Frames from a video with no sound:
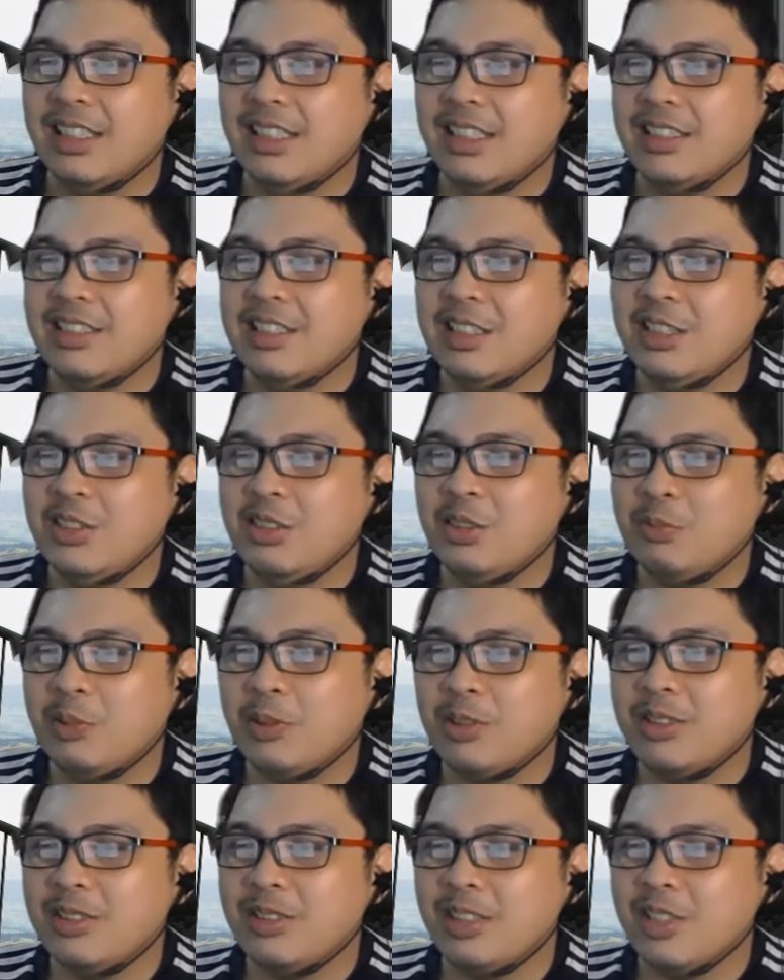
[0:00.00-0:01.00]
Can I see your
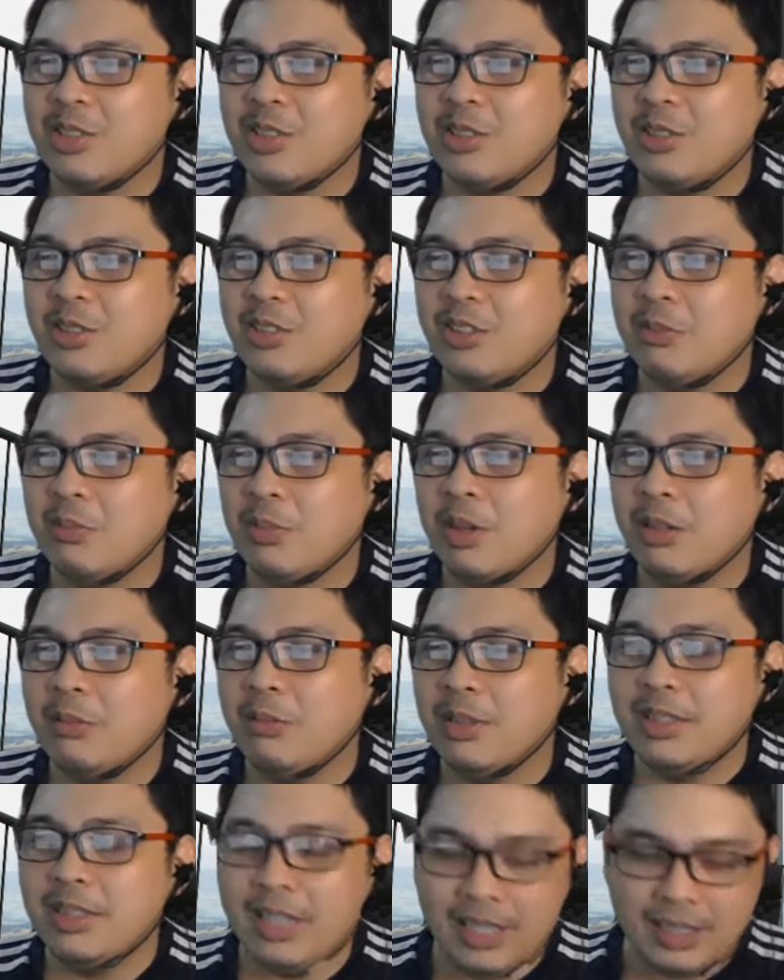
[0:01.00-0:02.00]
presentation or
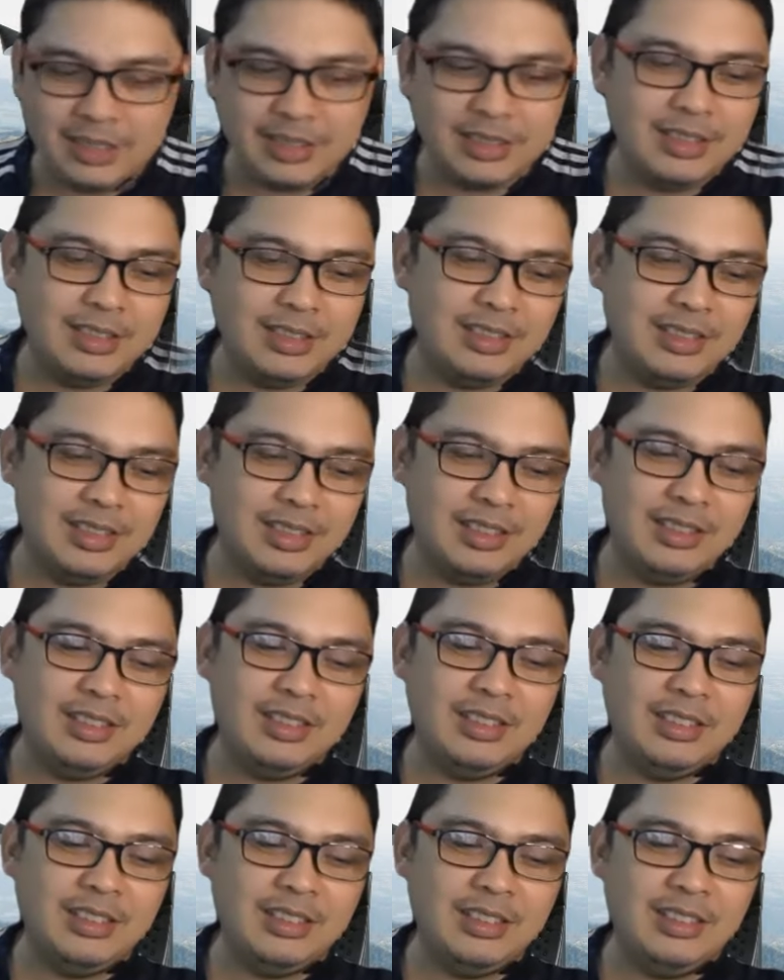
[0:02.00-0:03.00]
remarbe? Yes.
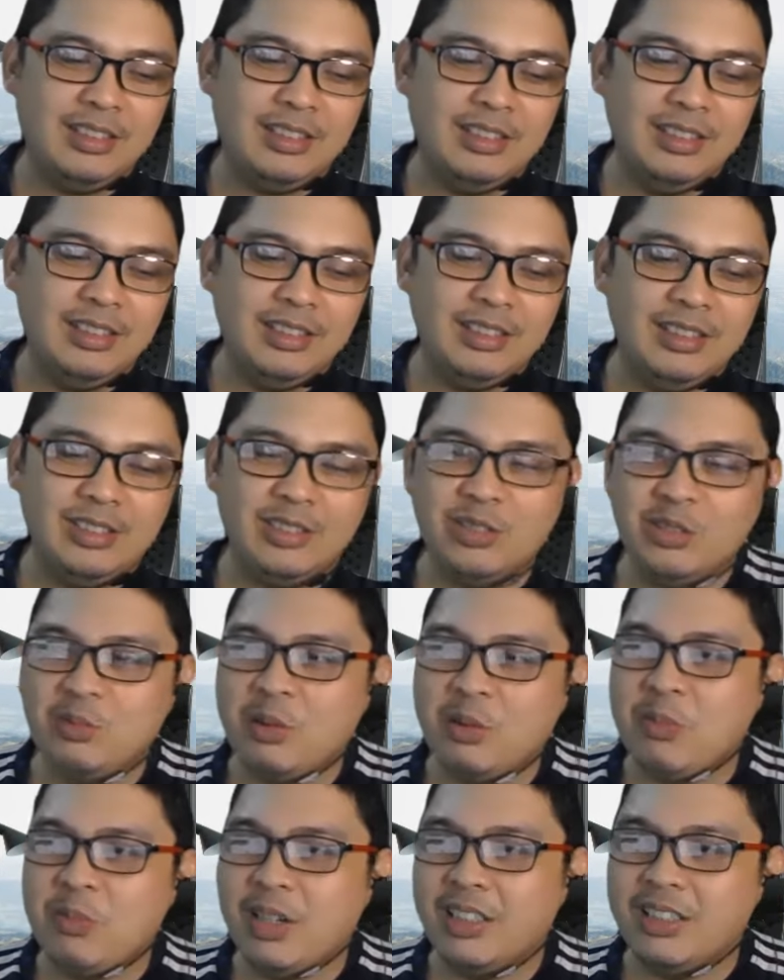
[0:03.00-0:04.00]
Okay. So,
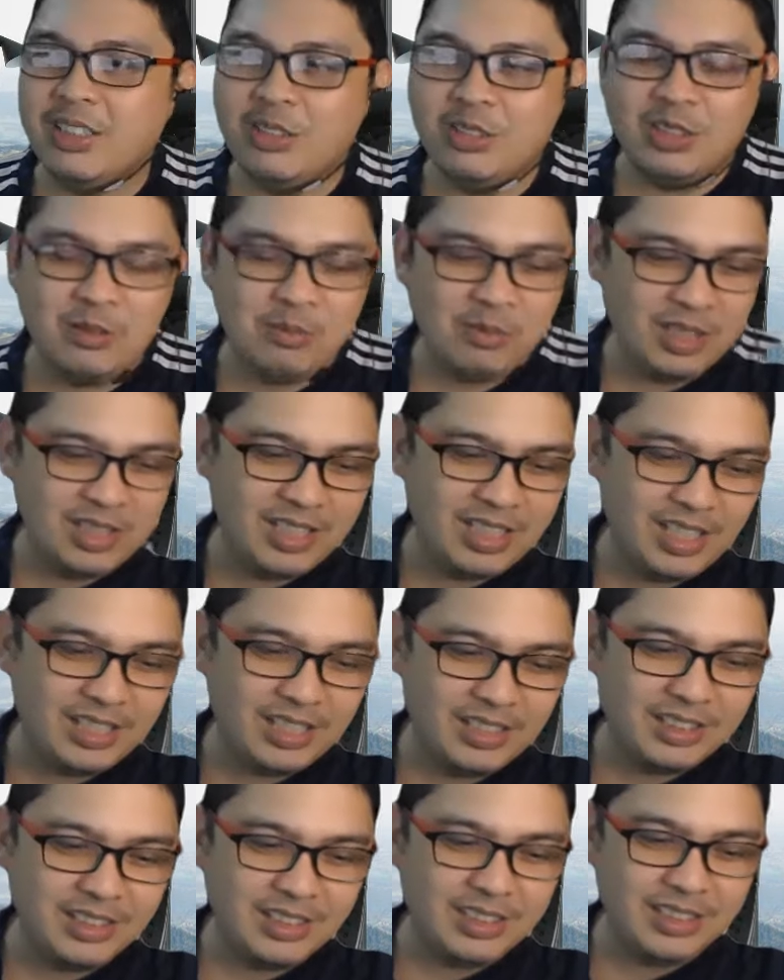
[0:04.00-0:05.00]
papakita ko naman
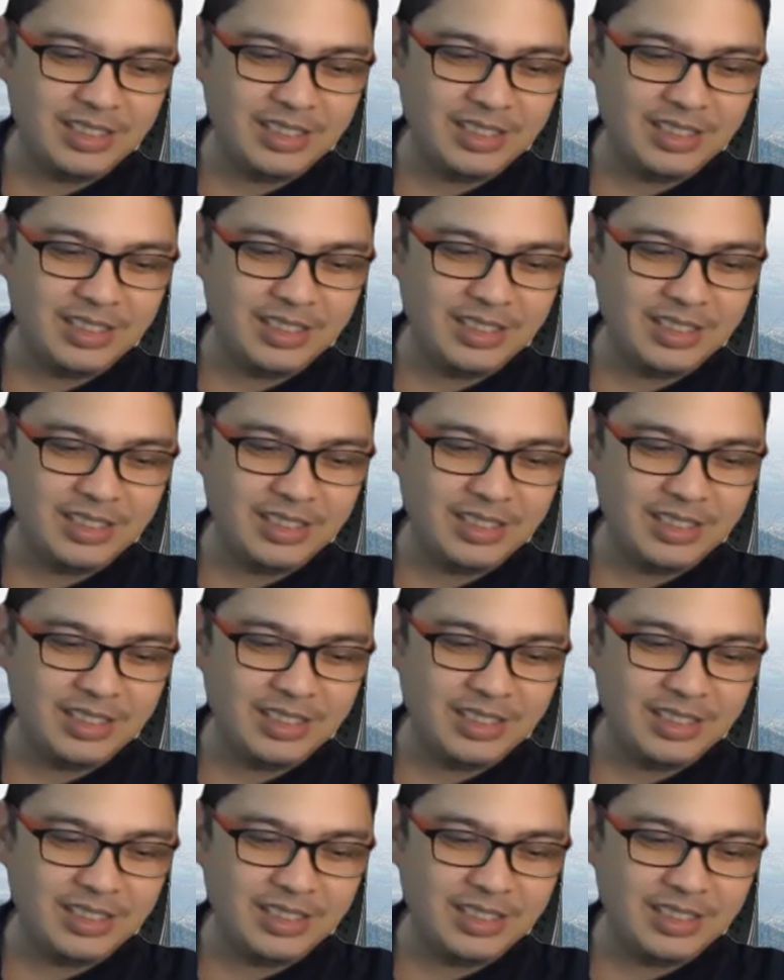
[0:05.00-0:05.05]
yan.